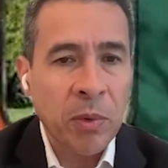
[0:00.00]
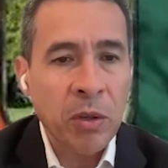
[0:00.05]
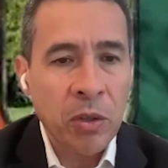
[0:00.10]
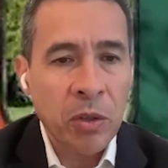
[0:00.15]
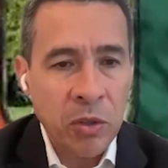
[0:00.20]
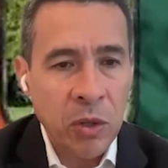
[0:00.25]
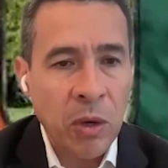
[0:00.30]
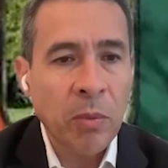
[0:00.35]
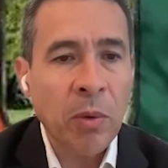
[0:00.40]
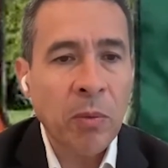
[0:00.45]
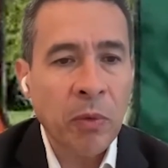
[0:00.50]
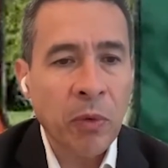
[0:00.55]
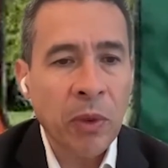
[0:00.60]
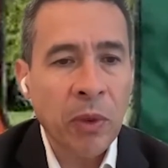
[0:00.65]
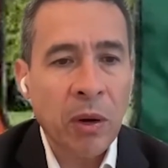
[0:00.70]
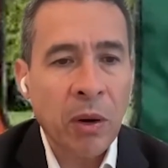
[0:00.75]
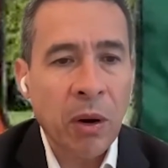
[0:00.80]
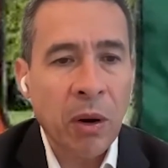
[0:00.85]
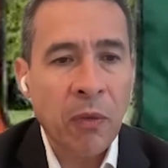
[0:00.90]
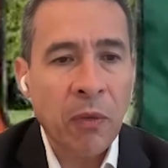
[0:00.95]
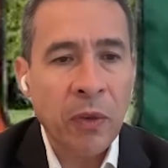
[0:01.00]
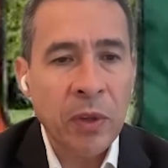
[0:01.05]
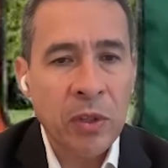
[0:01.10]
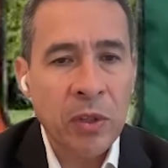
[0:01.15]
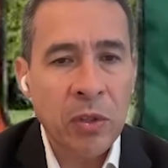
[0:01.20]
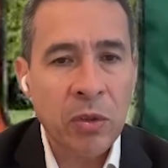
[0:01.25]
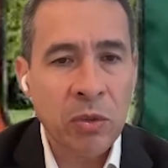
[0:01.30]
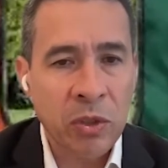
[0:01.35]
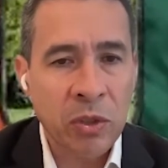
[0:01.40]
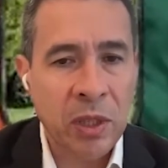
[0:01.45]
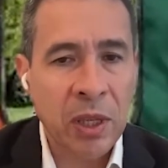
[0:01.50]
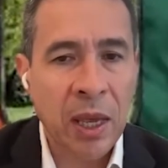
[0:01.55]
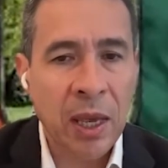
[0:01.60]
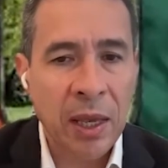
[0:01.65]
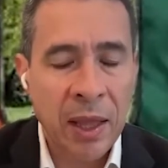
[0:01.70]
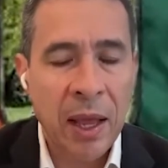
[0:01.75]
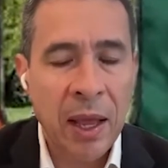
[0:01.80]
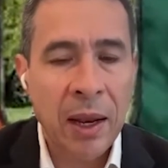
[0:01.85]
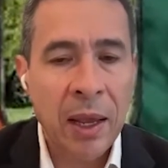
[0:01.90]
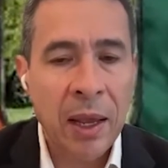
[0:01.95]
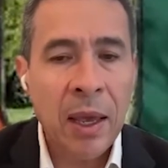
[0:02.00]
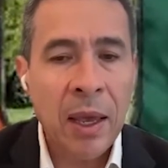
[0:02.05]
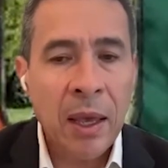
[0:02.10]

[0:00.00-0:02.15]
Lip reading: or someone from their office to say that